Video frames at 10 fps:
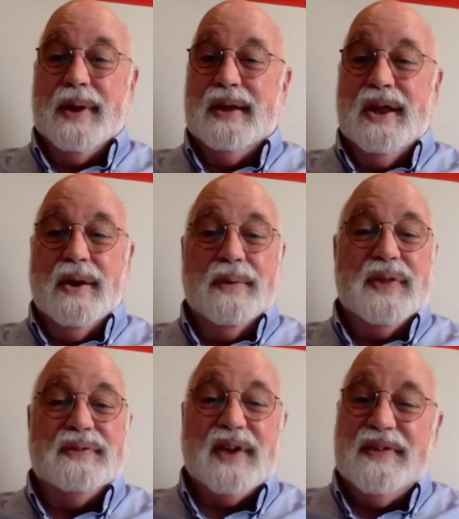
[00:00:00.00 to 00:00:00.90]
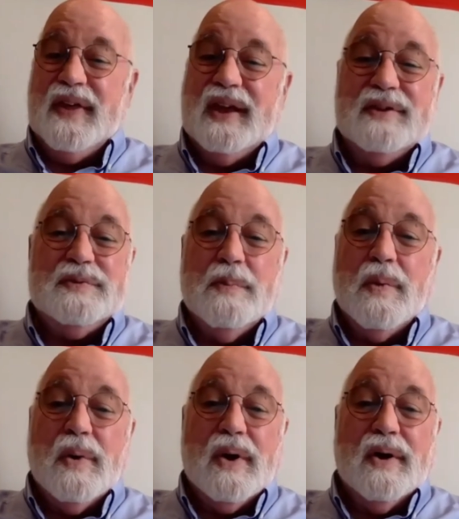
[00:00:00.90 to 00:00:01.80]
this I think is
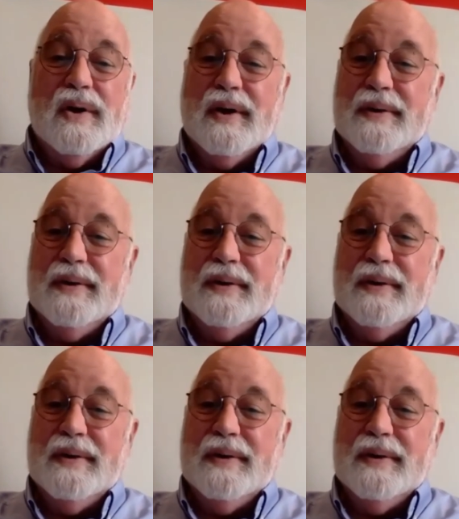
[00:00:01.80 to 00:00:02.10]
more